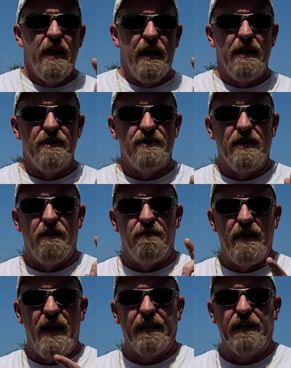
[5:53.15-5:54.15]
is the
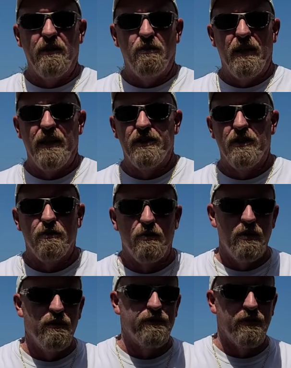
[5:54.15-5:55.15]
evacuation
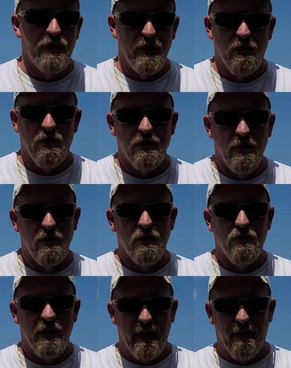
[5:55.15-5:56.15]
route for your
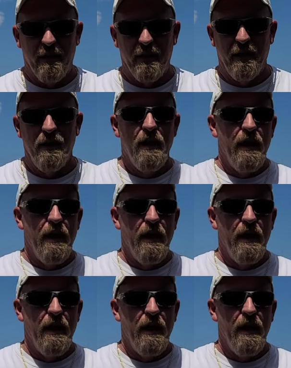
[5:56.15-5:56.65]
local area